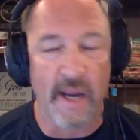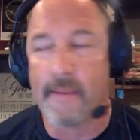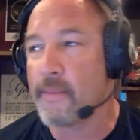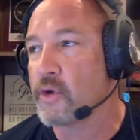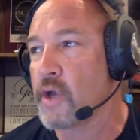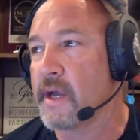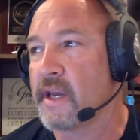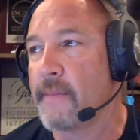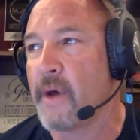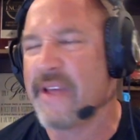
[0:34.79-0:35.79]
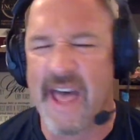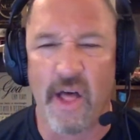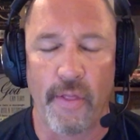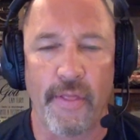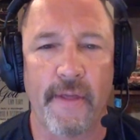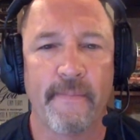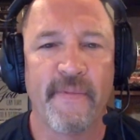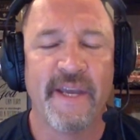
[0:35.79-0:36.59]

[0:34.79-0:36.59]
And I remember talking about health,